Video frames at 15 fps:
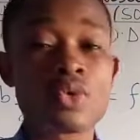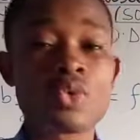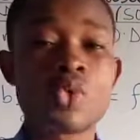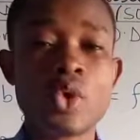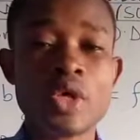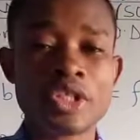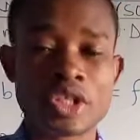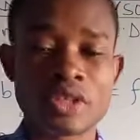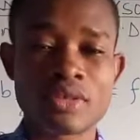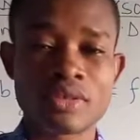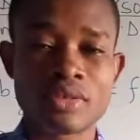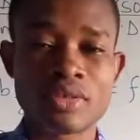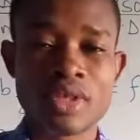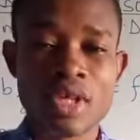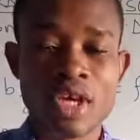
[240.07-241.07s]

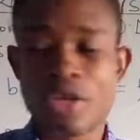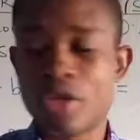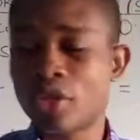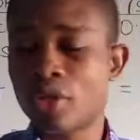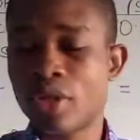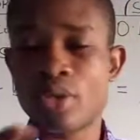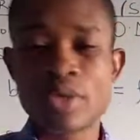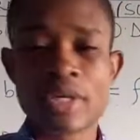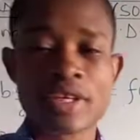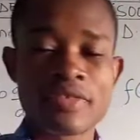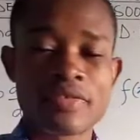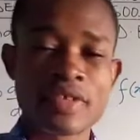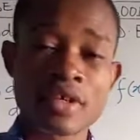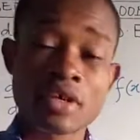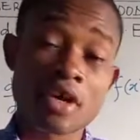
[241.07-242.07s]
equation. Usually we
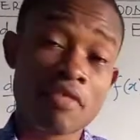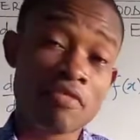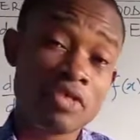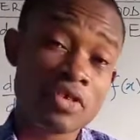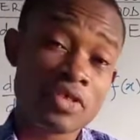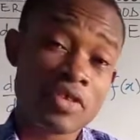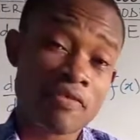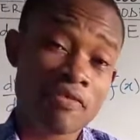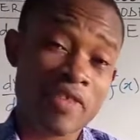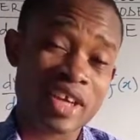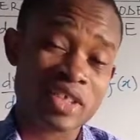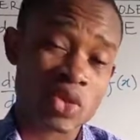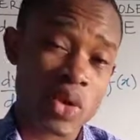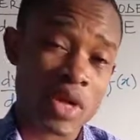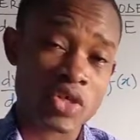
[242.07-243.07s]
can think of using
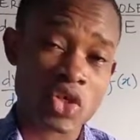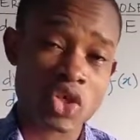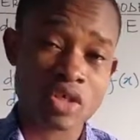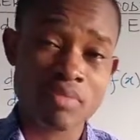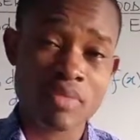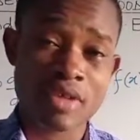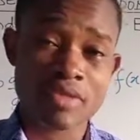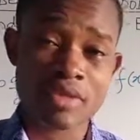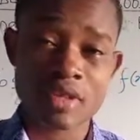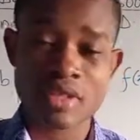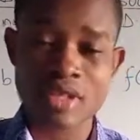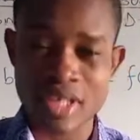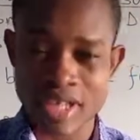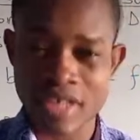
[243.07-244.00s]
factorization method